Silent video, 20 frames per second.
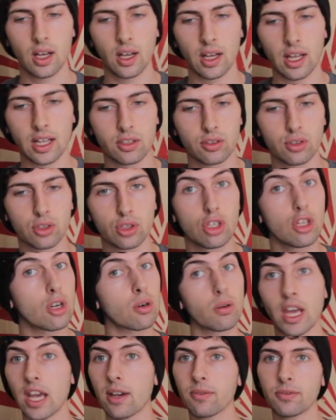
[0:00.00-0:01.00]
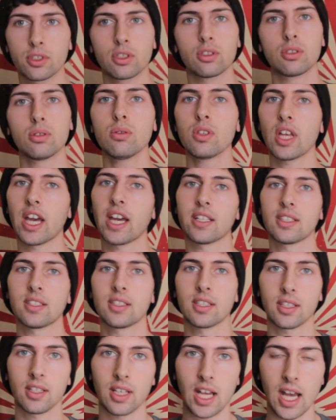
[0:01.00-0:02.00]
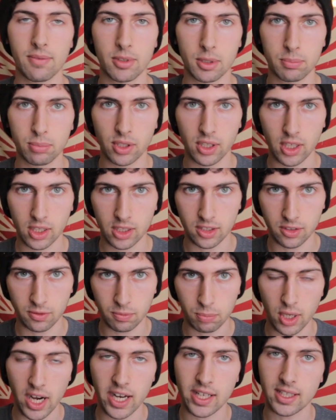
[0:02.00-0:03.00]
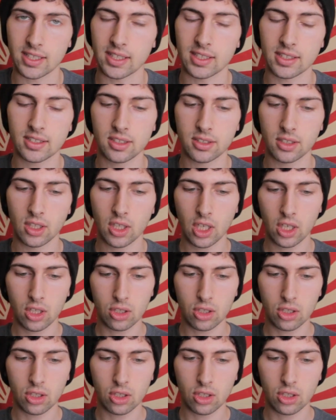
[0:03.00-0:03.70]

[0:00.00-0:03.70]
and you don't have to do that to have a productive practice.